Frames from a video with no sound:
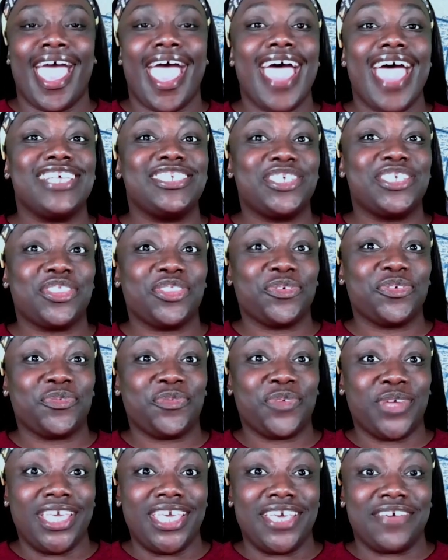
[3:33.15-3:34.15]
has
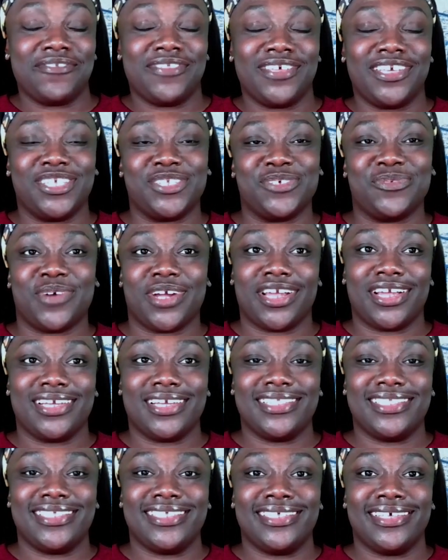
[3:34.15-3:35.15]
three of these
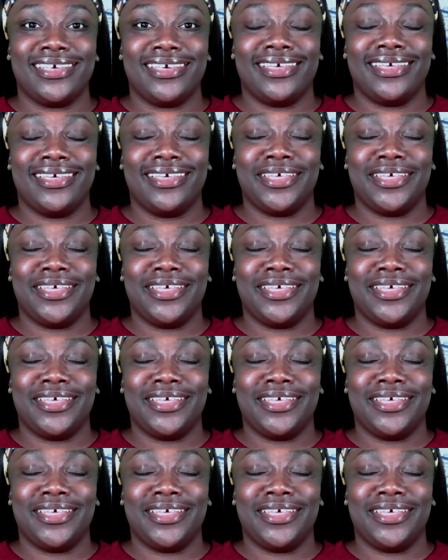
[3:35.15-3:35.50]
words,